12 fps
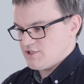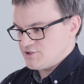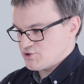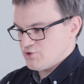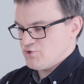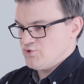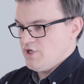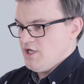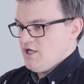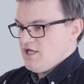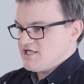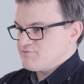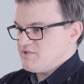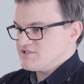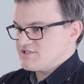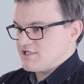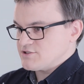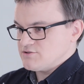And so it
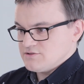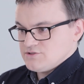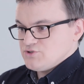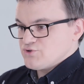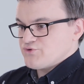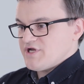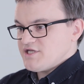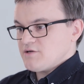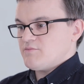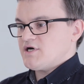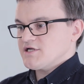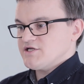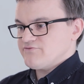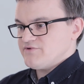means that in the Ukrainian market